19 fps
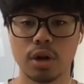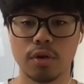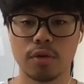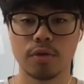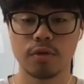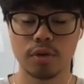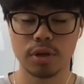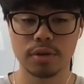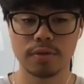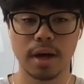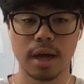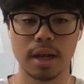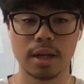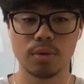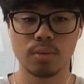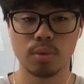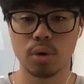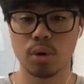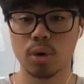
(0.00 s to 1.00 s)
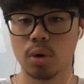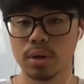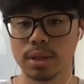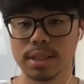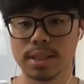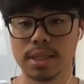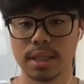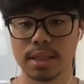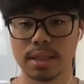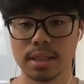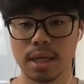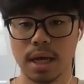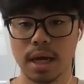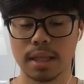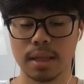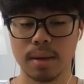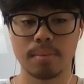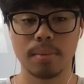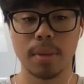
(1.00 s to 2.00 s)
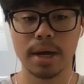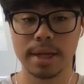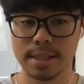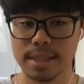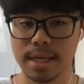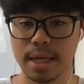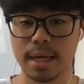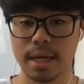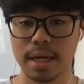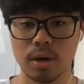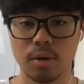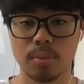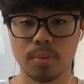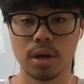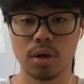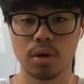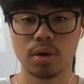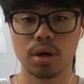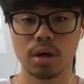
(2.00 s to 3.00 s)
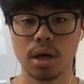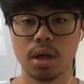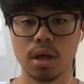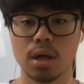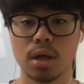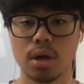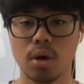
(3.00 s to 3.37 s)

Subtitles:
free value or content side that might take a little bit longer.